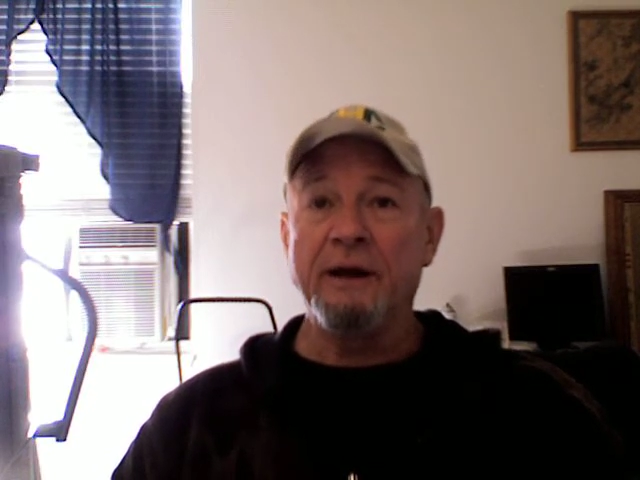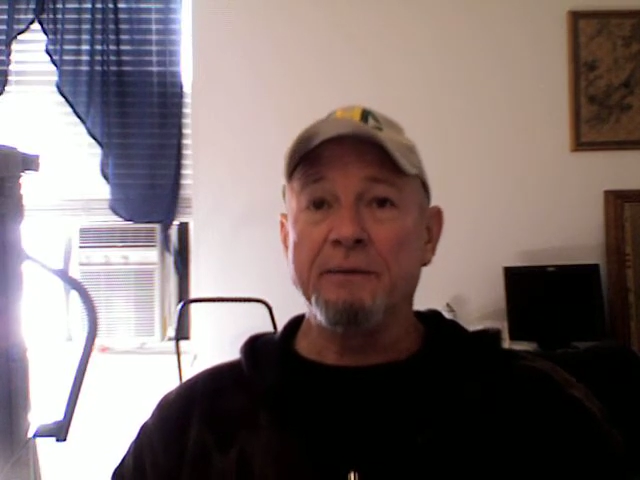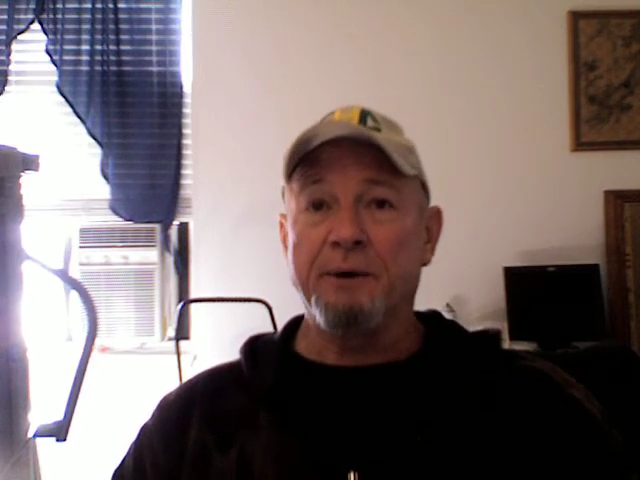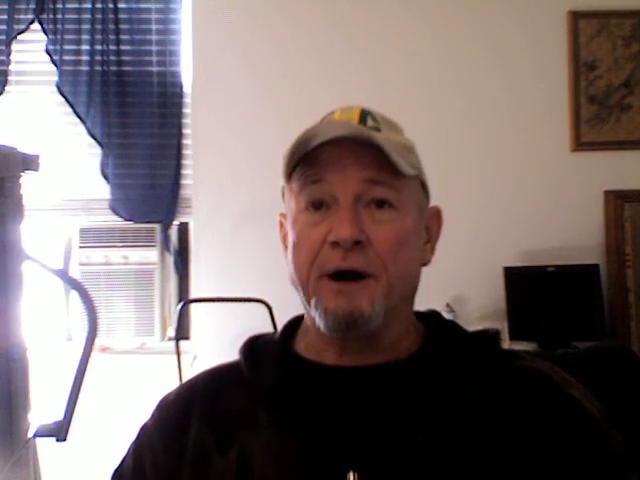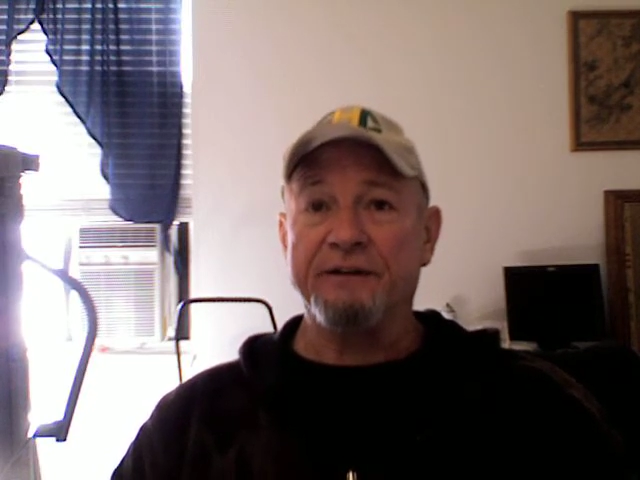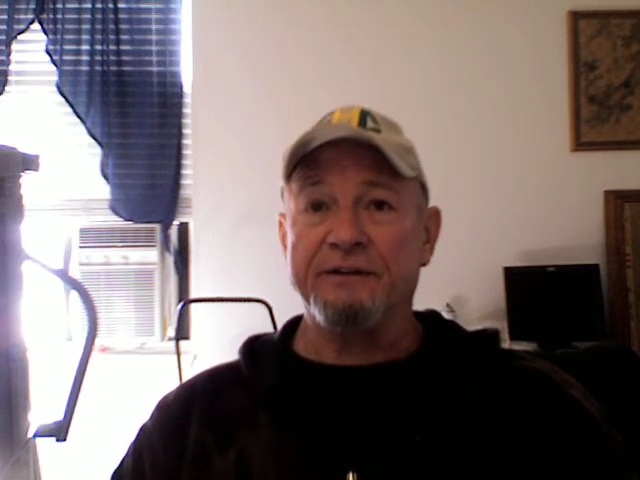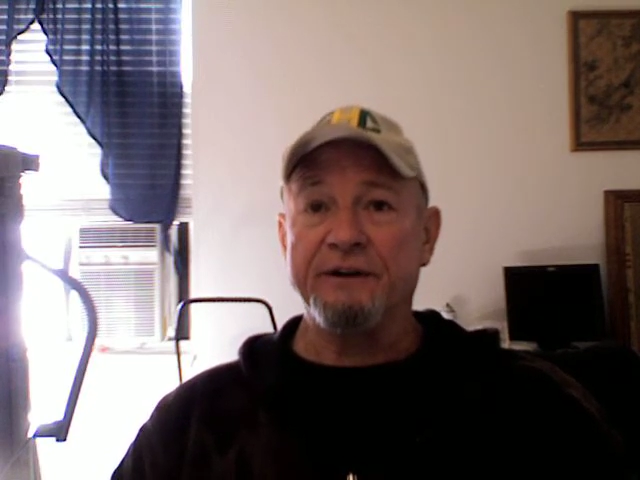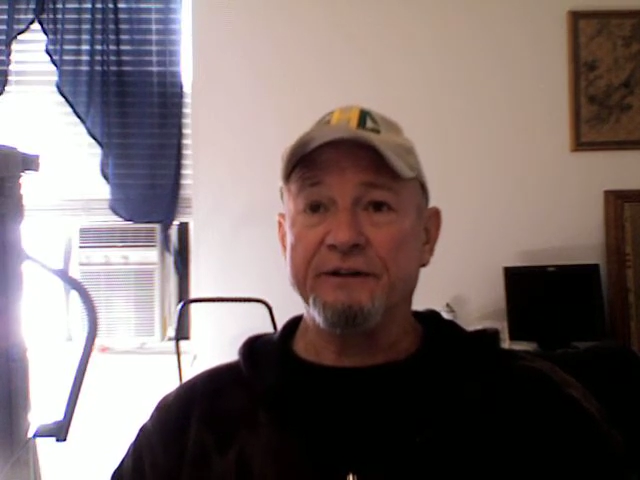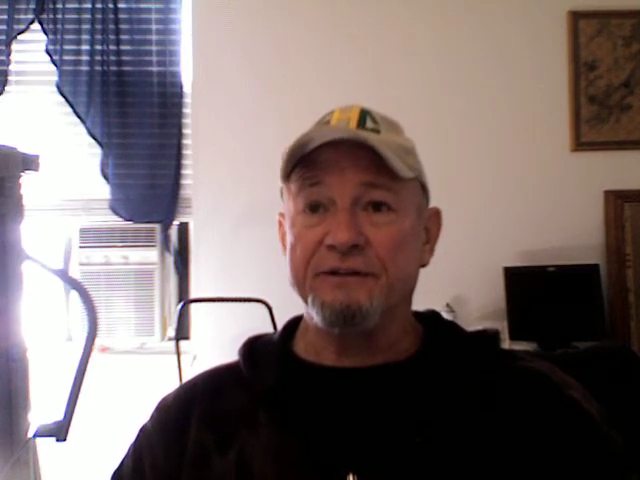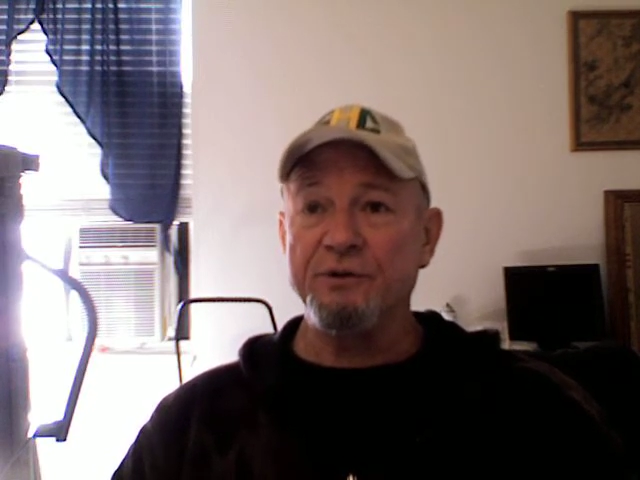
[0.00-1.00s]
but
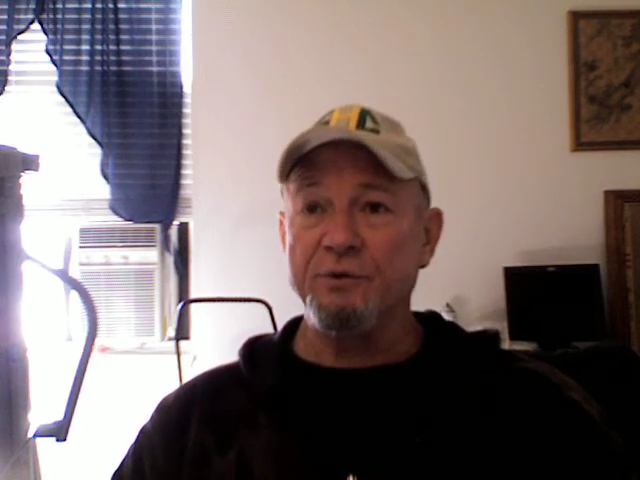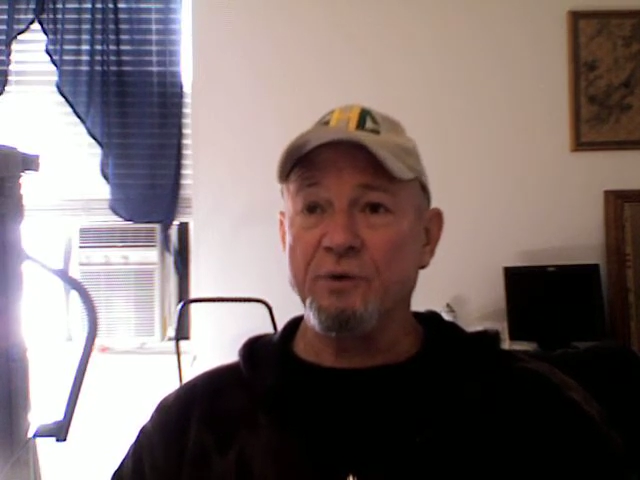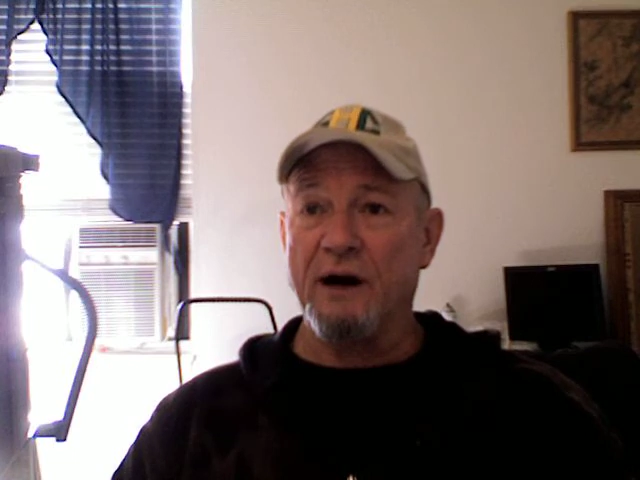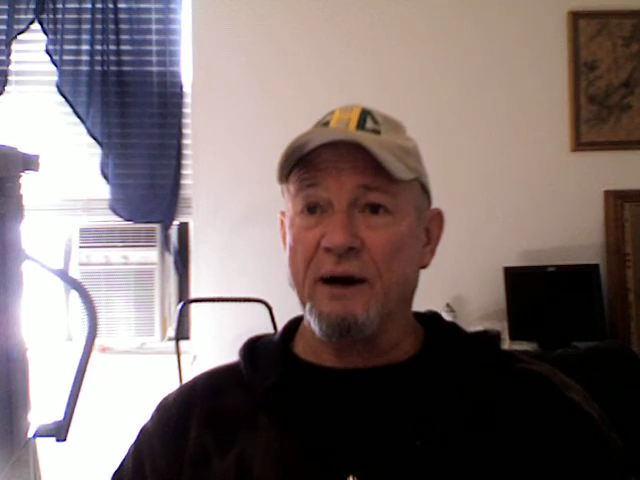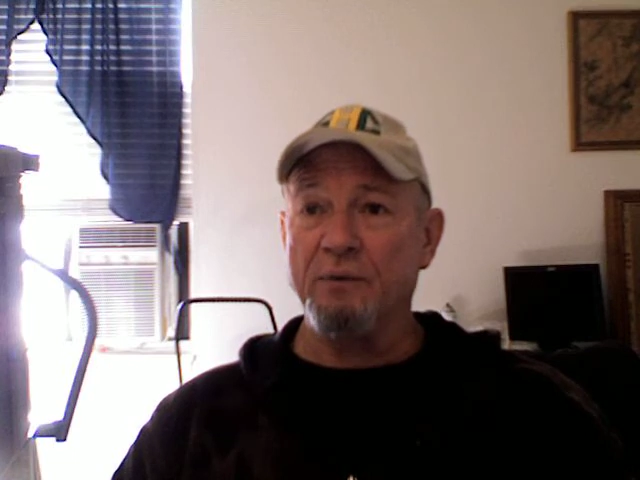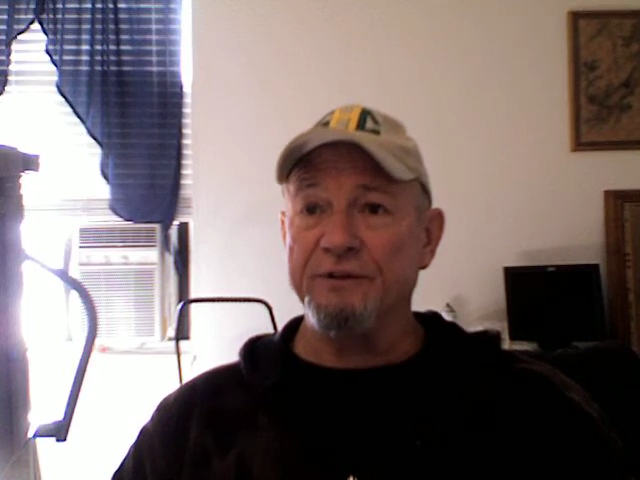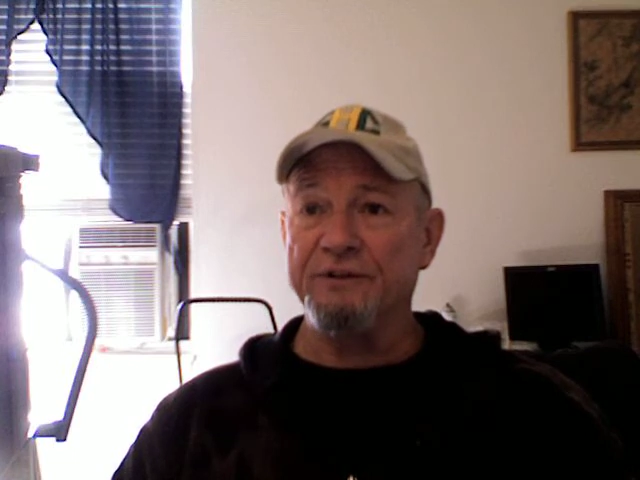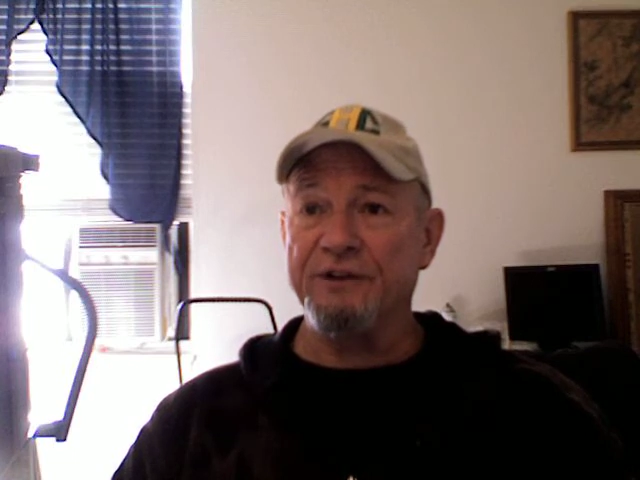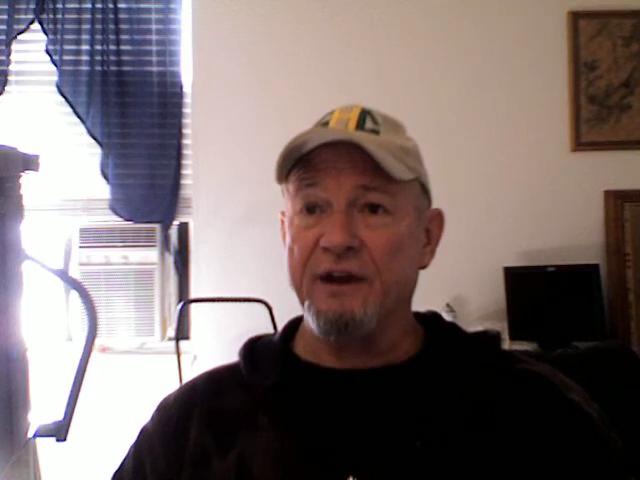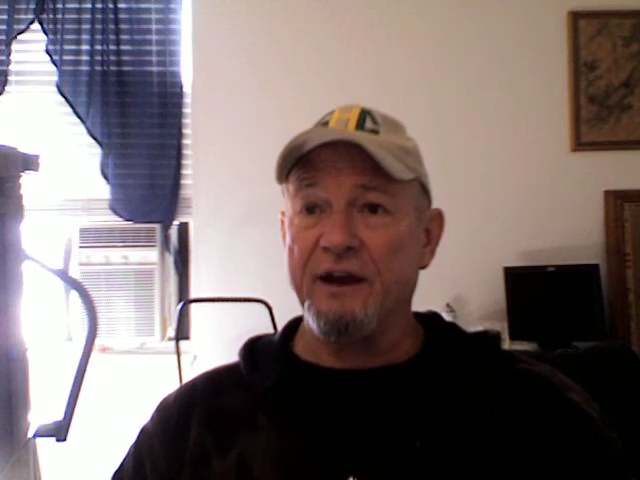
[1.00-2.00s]
to I would
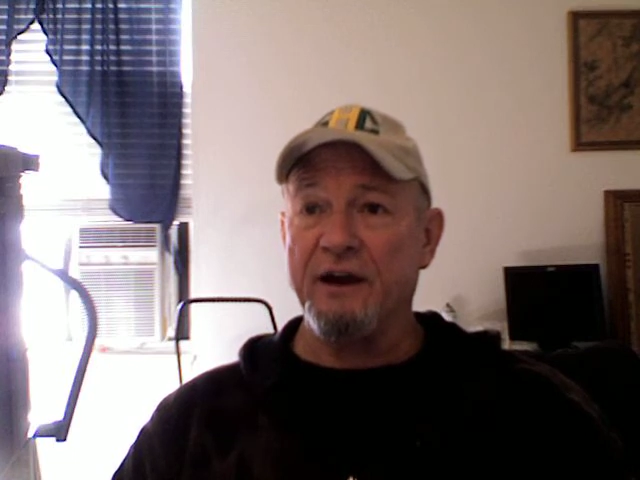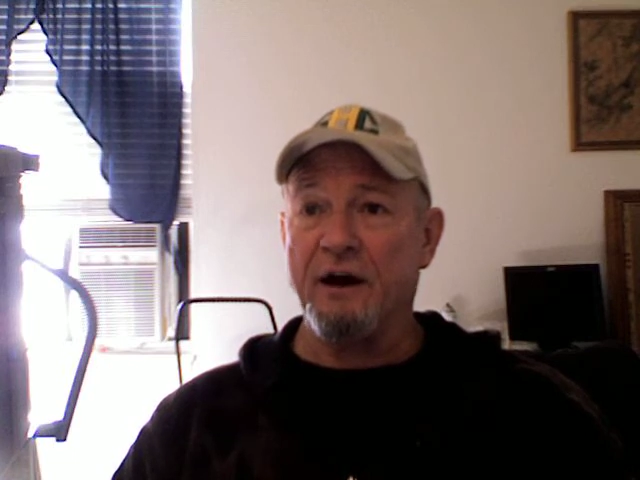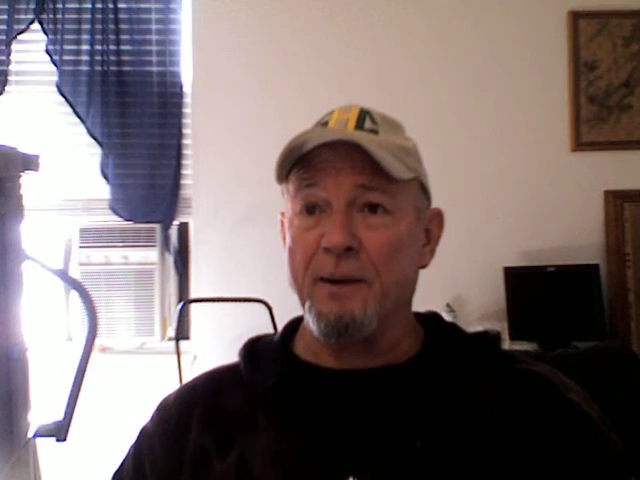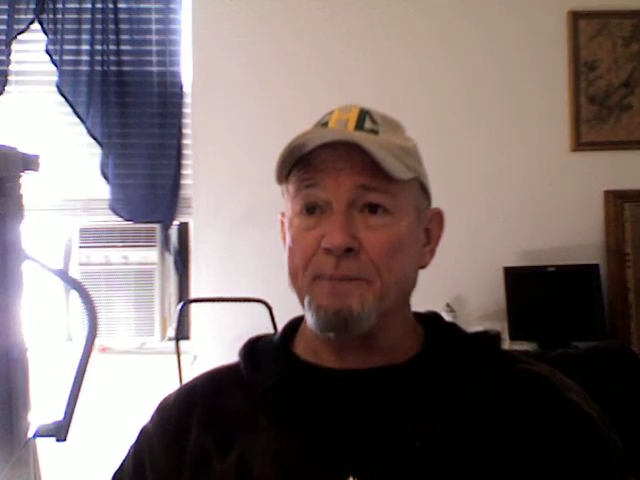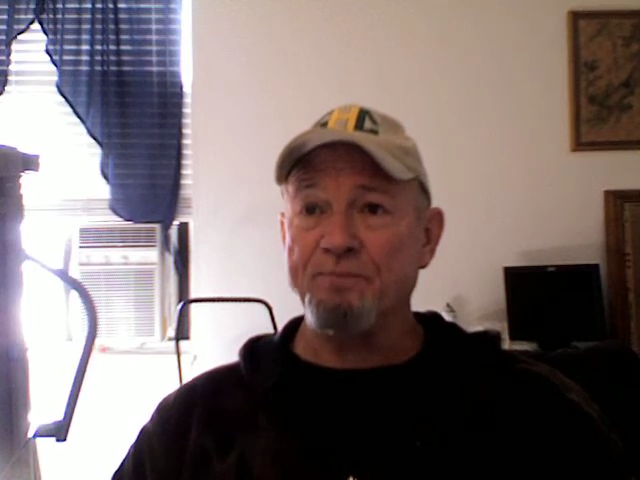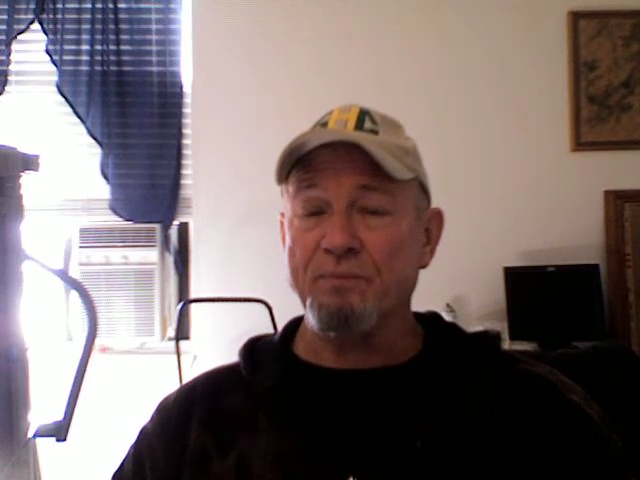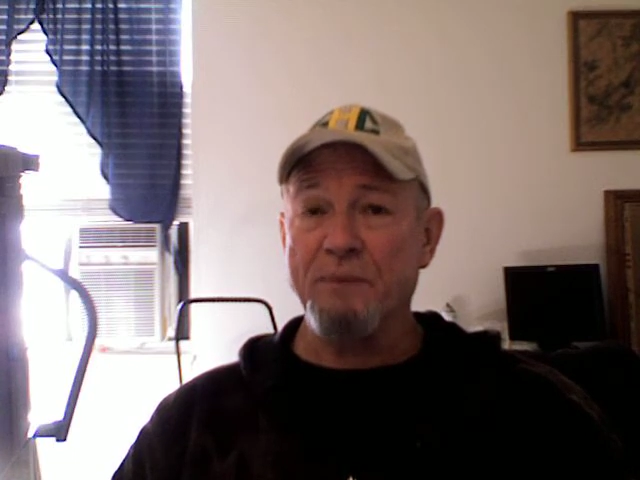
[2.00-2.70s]
say um,